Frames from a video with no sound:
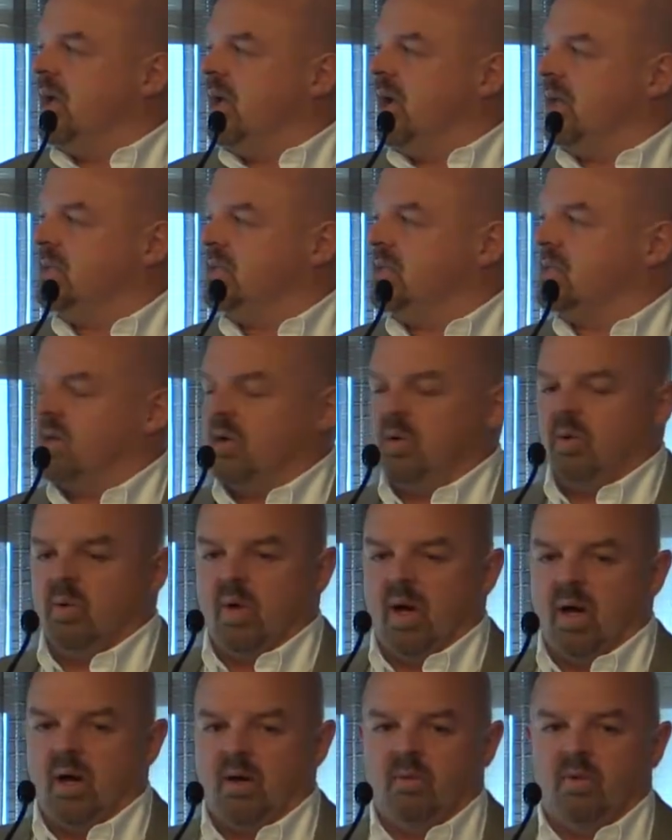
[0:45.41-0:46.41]
And
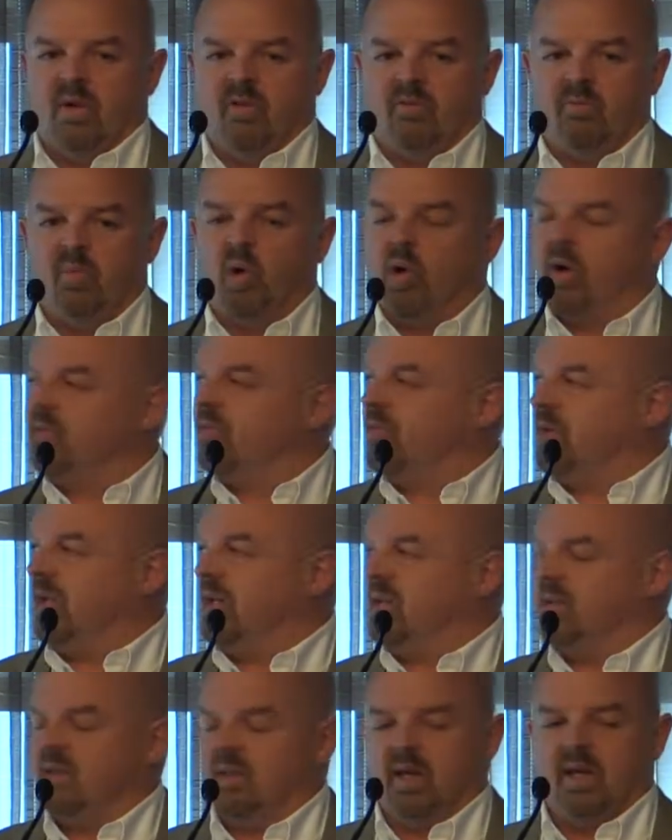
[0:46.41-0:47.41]
so we've morphed
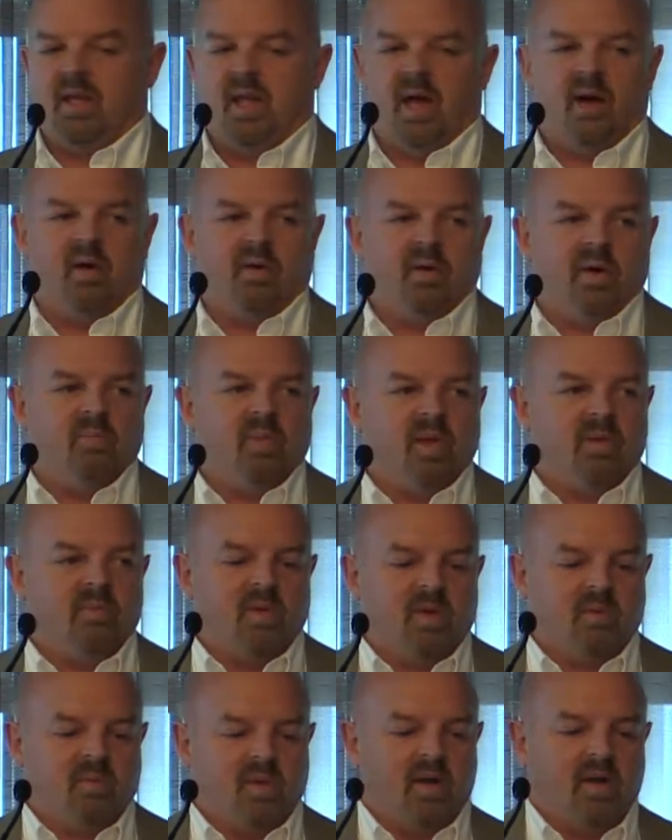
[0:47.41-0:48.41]
into the Calgary
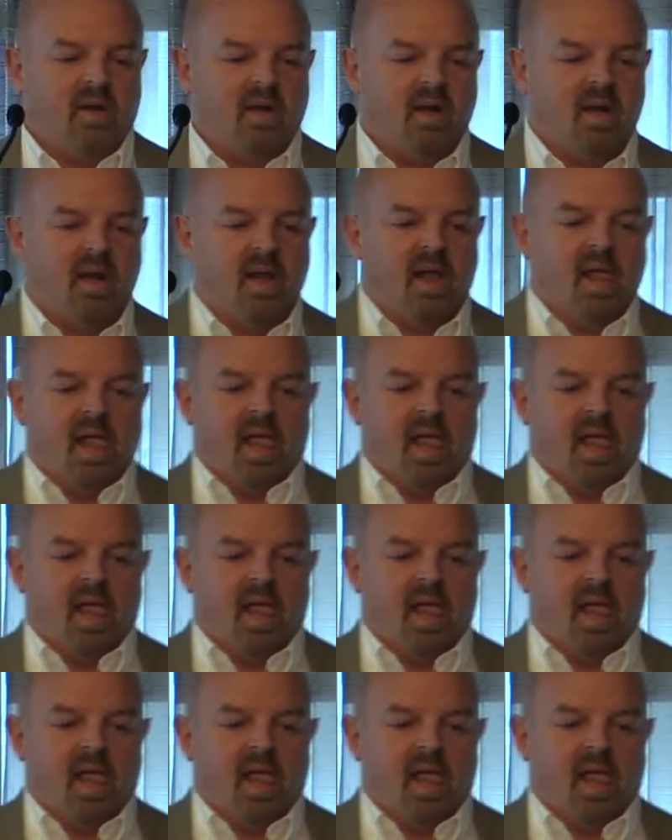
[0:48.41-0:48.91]
BIM community.